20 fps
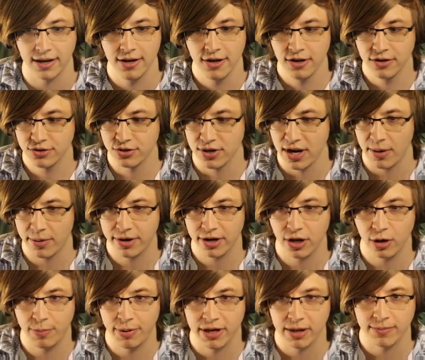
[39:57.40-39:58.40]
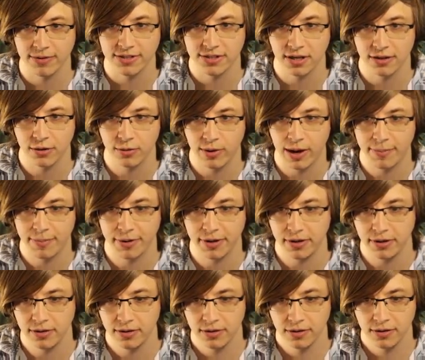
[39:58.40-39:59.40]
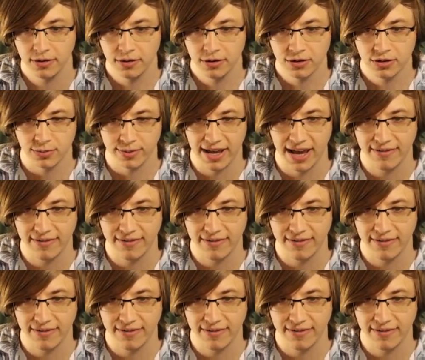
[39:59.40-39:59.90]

So now we're going to go pick up this other weapon. So we have a